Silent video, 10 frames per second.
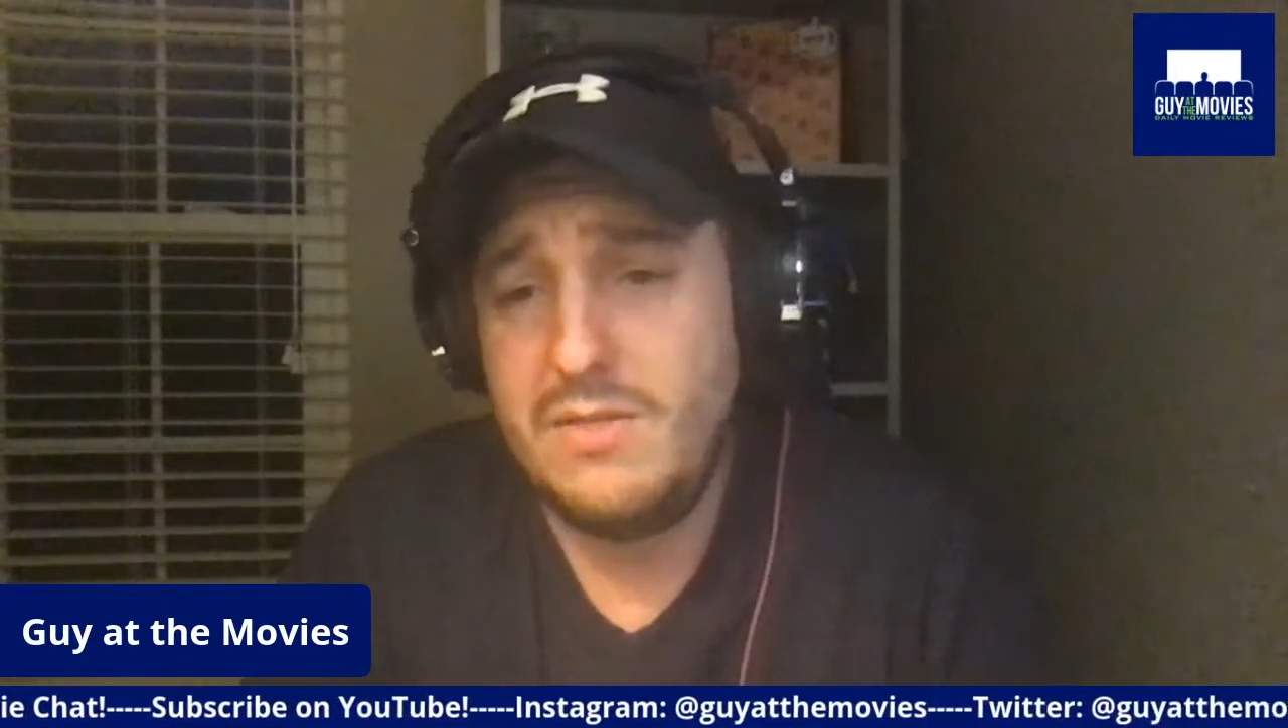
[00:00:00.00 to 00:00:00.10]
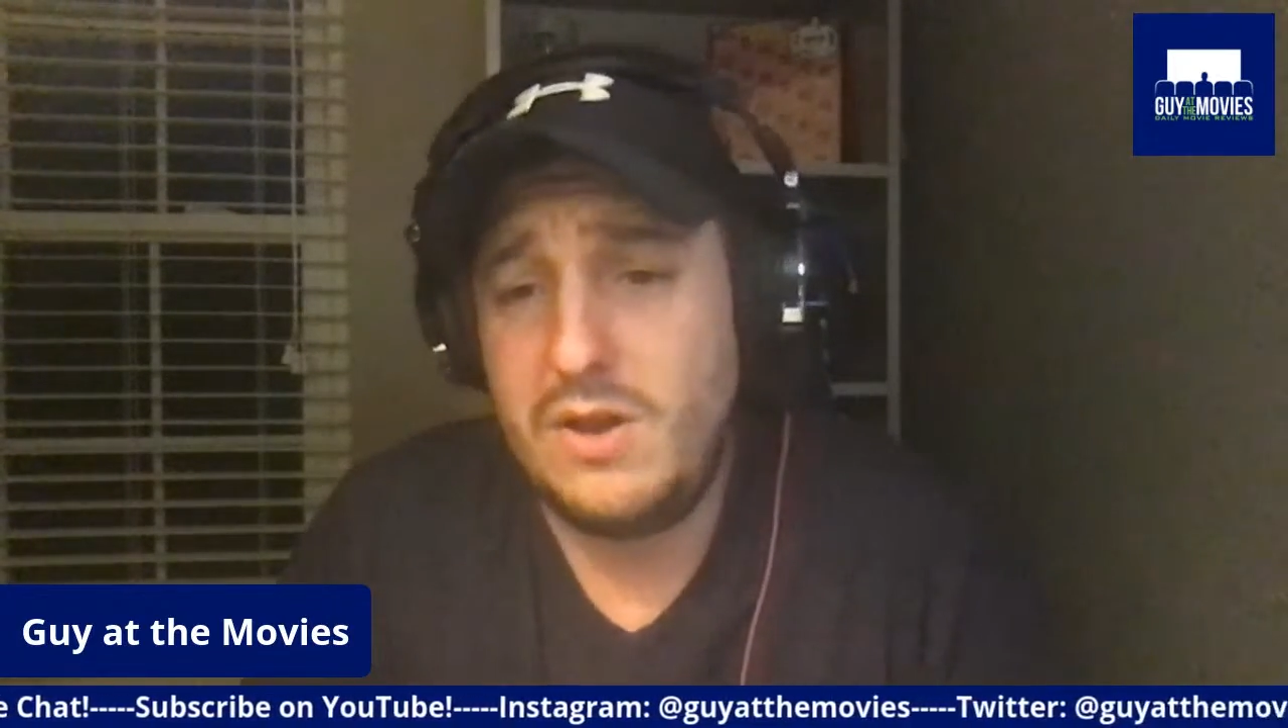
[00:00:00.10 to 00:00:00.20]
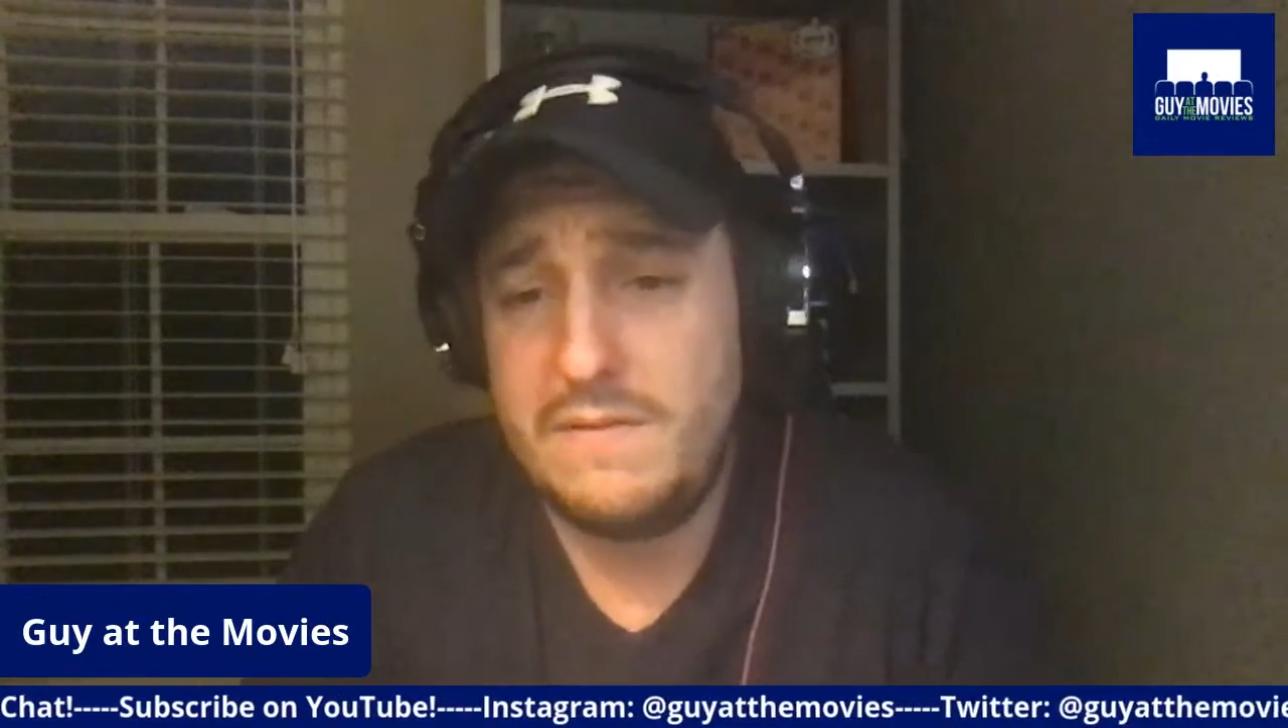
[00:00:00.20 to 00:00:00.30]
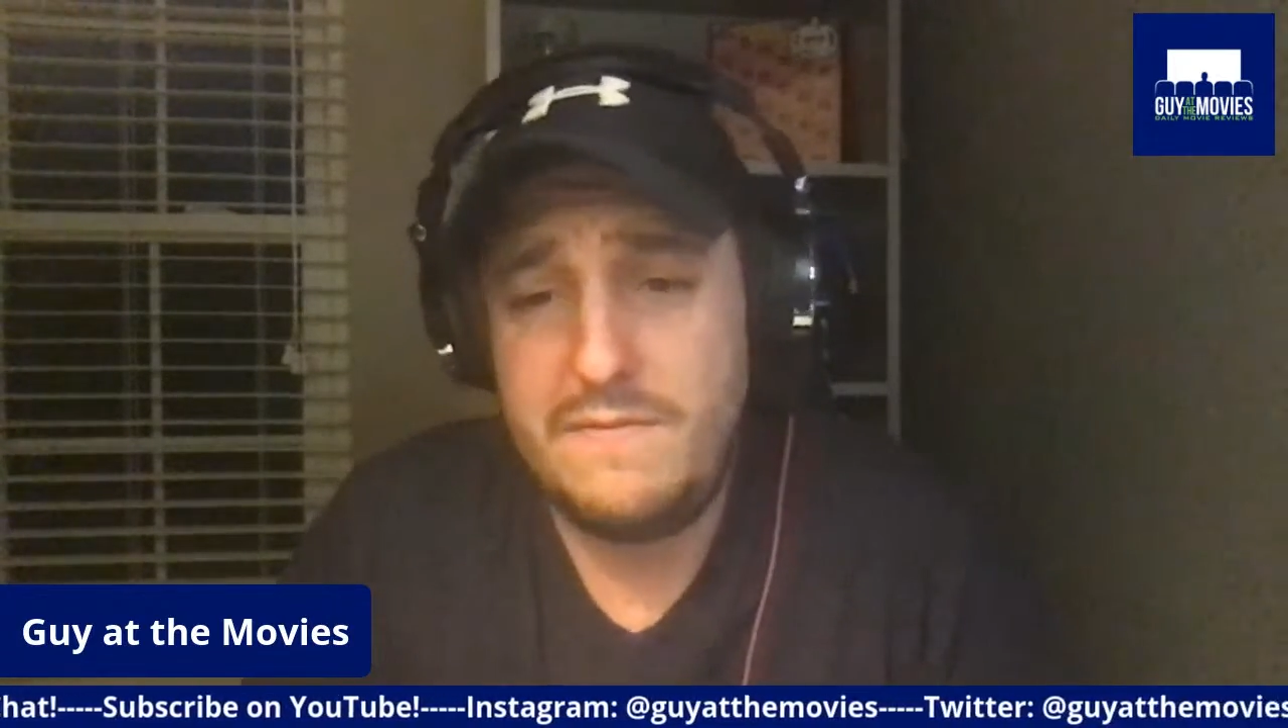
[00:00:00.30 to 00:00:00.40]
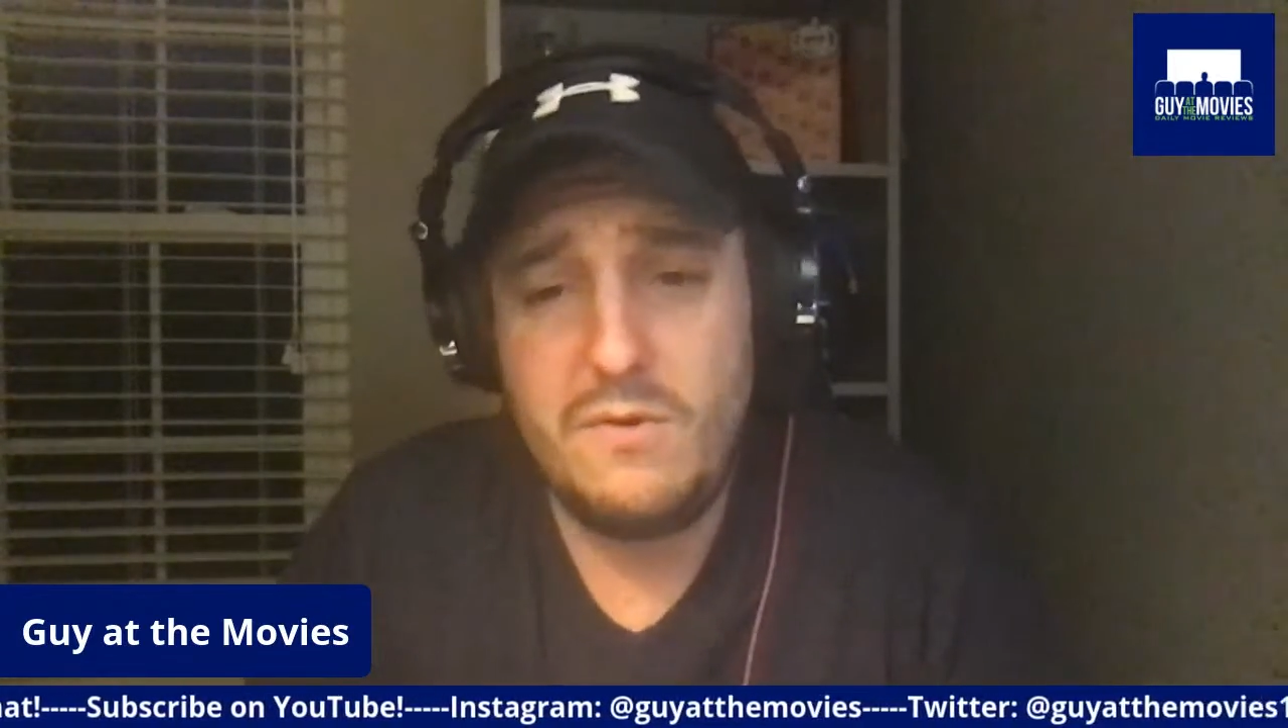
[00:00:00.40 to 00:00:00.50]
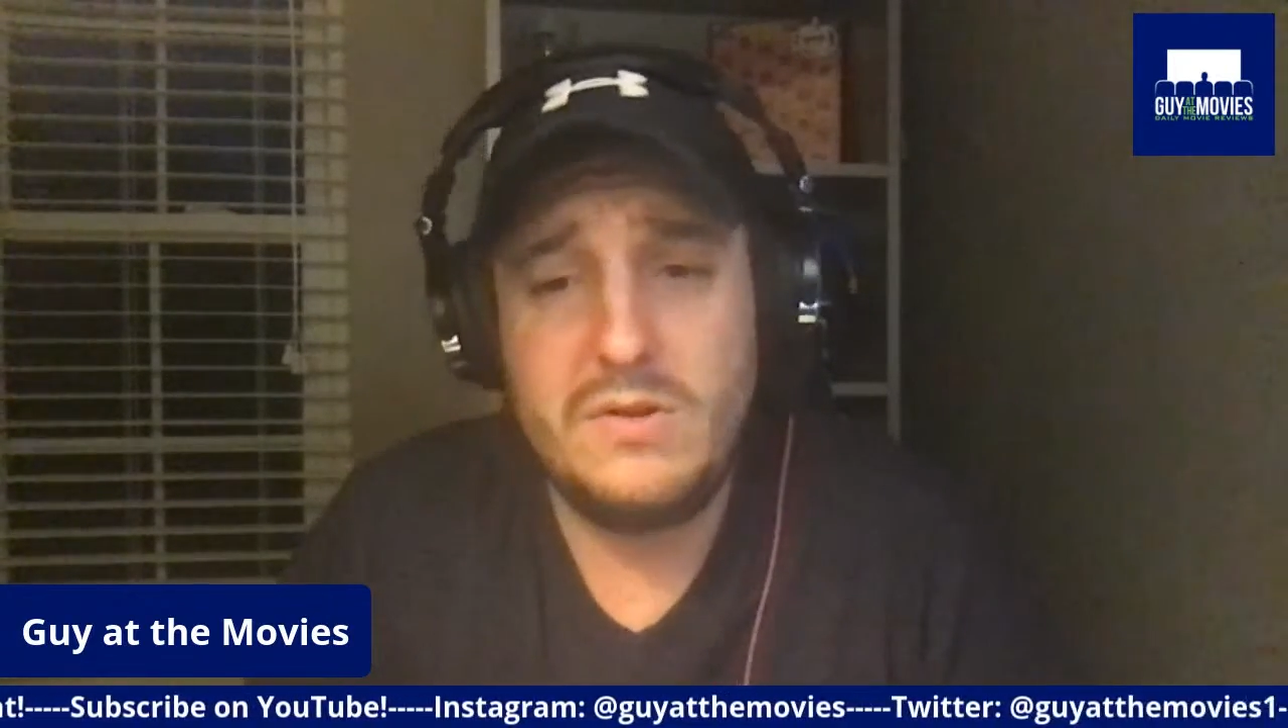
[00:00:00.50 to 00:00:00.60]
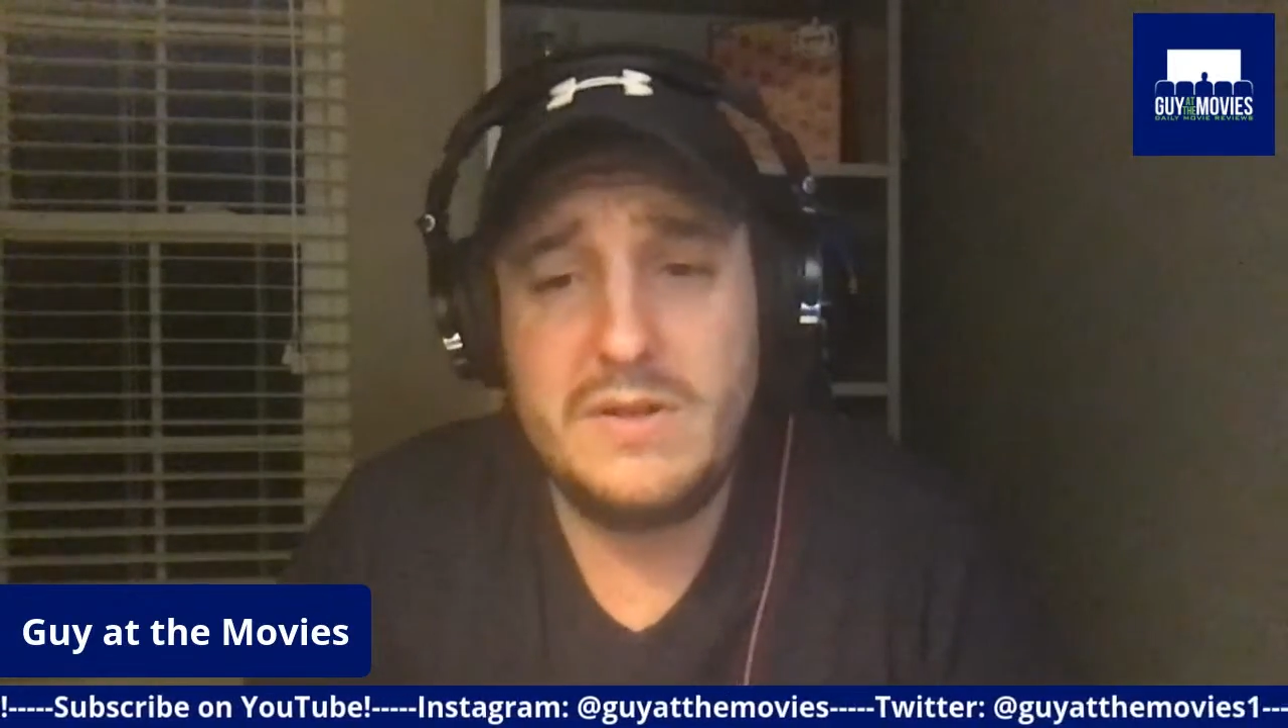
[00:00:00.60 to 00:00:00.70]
Looking forward